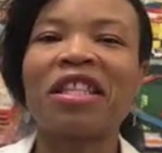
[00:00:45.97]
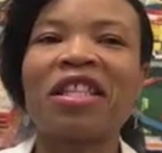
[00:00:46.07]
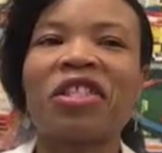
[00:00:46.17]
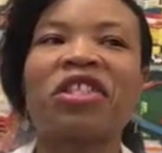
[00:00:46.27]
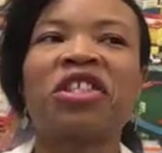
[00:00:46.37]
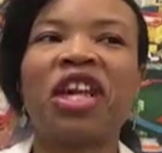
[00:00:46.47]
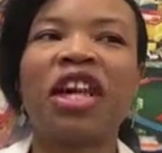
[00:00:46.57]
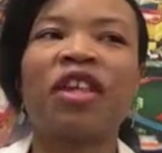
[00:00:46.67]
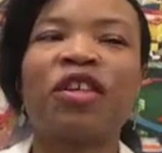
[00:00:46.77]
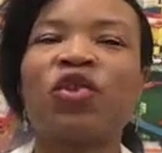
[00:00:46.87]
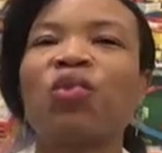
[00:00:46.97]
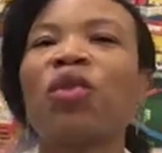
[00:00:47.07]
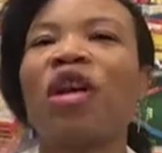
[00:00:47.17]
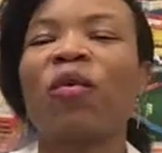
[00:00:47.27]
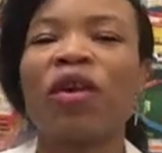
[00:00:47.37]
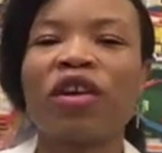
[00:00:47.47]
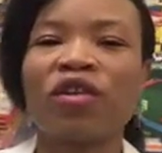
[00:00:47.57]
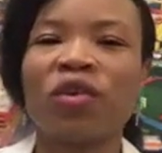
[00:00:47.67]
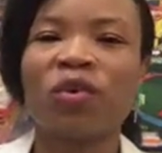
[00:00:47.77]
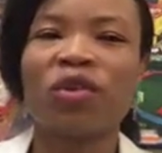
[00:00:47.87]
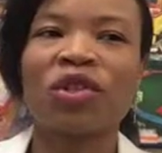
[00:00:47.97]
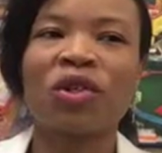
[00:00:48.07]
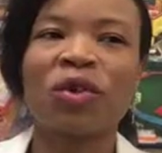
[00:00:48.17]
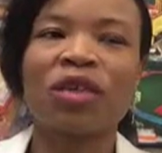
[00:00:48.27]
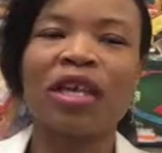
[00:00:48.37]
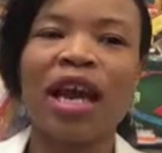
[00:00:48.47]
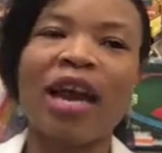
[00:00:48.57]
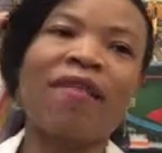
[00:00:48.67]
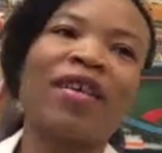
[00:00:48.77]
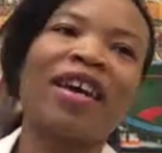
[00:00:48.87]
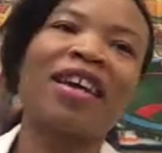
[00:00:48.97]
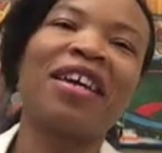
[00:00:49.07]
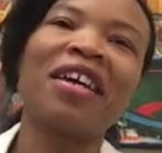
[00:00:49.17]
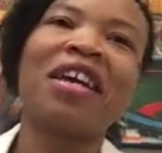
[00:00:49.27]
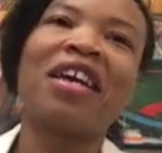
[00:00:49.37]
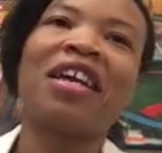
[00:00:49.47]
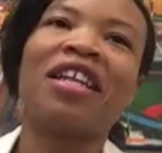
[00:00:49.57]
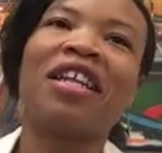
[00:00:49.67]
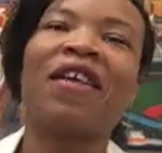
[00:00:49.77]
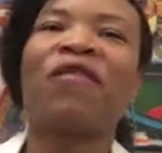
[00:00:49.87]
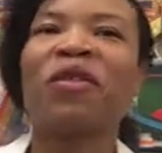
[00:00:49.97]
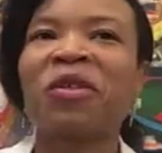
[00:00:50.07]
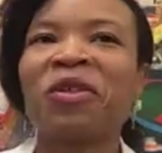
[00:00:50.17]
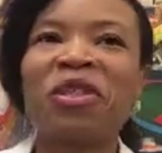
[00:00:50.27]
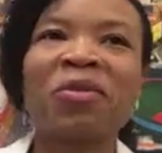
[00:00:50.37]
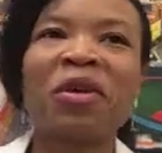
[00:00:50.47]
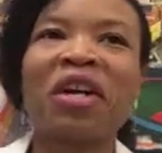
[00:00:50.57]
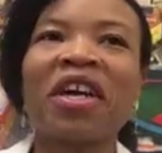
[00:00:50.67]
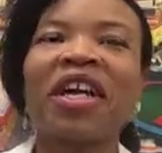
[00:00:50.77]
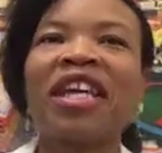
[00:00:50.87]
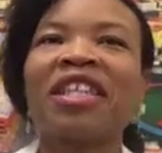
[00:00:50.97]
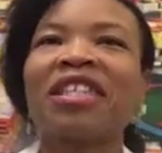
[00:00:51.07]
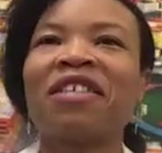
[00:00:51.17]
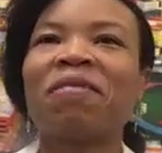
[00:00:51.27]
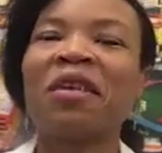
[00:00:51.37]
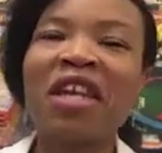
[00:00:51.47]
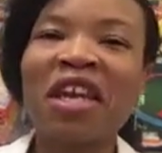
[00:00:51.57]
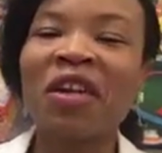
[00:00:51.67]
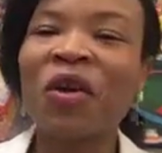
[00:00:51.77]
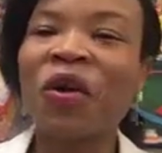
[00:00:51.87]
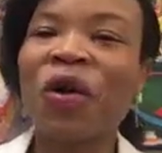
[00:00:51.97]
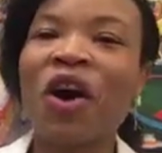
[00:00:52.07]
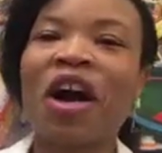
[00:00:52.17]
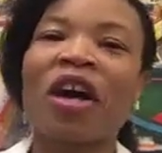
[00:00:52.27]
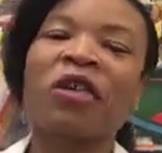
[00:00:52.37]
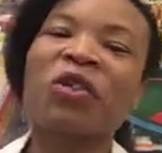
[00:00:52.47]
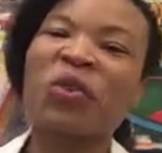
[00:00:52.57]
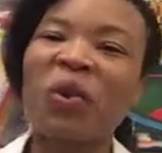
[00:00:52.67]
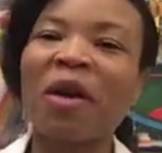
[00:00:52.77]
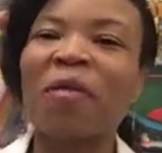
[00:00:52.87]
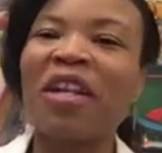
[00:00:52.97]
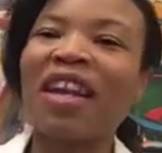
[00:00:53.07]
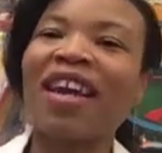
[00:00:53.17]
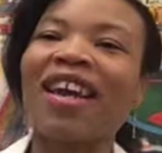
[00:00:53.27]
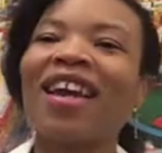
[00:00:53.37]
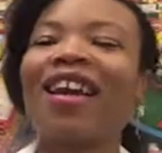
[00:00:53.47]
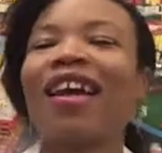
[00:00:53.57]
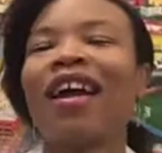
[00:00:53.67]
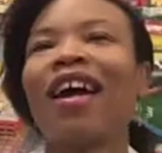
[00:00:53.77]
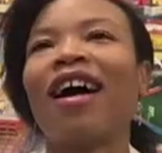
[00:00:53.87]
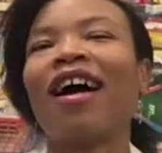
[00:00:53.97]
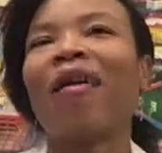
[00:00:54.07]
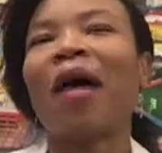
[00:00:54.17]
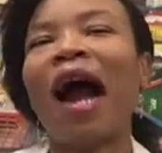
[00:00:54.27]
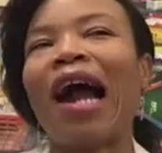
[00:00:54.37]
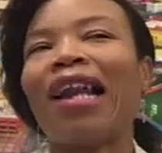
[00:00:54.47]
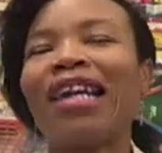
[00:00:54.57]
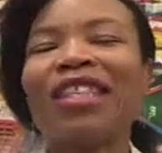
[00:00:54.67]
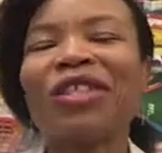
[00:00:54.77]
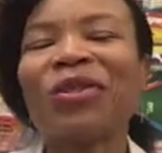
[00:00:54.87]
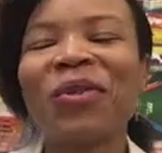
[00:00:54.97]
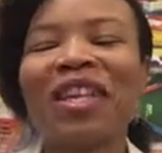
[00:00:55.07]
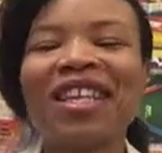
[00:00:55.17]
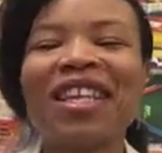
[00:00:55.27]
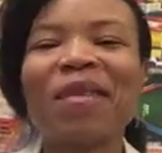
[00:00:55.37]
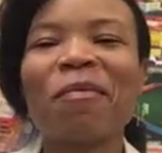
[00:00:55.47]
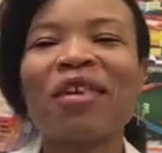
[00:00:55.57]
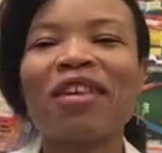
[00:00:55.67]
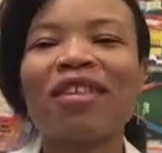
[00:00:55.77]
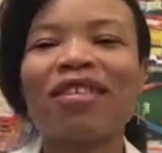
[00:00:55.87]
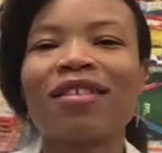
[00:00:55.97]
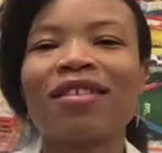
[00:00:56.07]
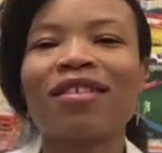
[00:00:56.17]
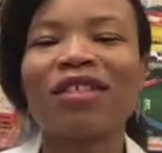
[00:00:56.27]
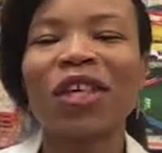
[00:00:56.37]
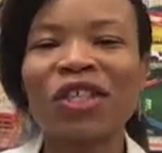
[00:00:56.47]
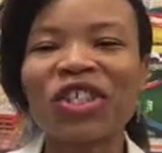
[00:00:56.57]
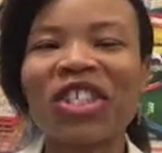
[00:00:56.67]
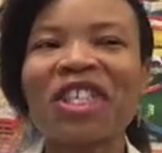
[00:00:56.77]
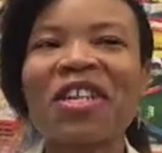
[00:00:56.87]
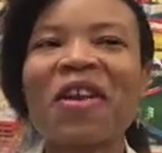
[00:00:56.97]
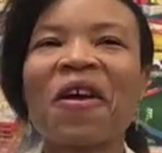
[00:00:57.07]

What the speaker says: this is what I want to do. So to have that first experience of being in the OR, scrubbing in, I didn't get to do anything but suction,